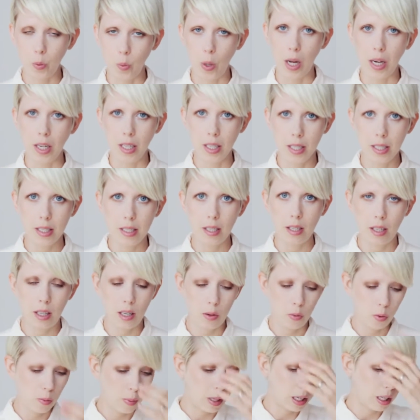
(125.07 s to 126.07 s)
once.
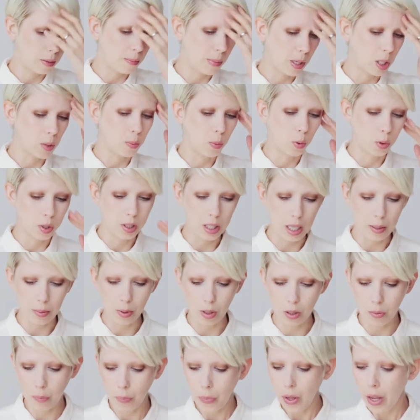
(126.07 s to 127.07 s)
It will make it much more
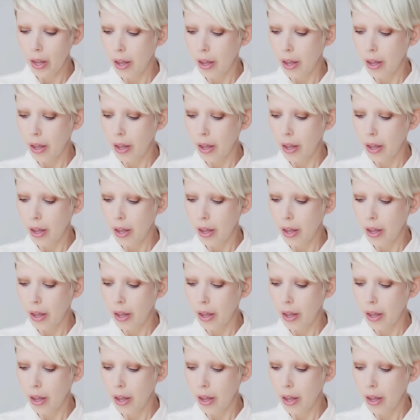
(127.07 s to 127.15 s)
stable.